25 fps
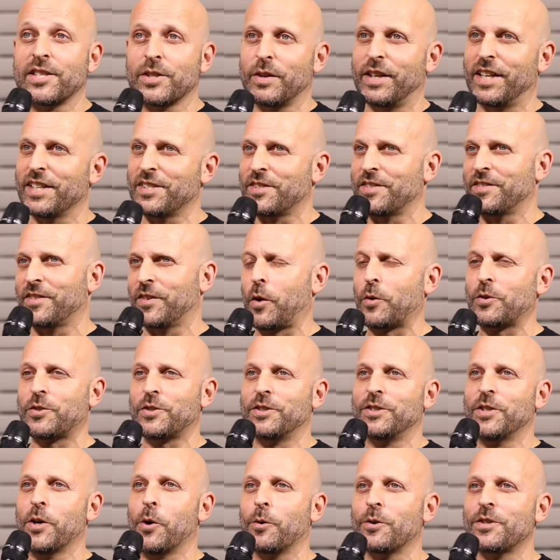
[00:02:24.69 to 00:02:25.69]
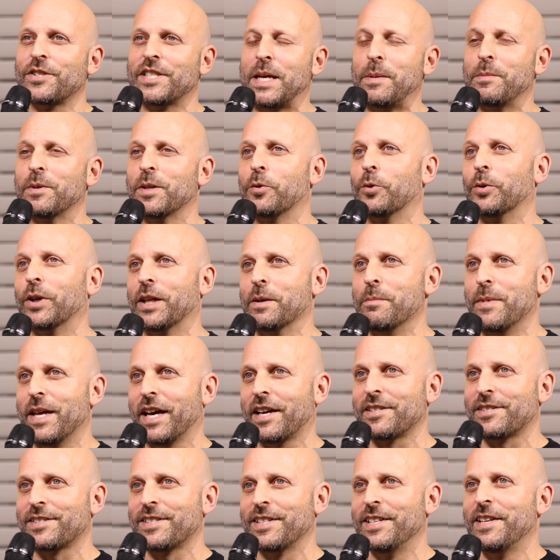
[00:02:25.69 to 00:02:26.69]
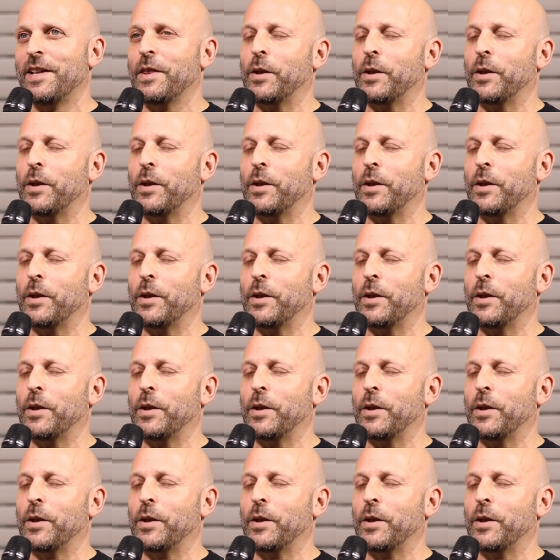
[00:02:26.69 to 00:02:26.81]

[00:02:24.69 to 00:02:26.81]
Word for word: So those don't seem to really mix.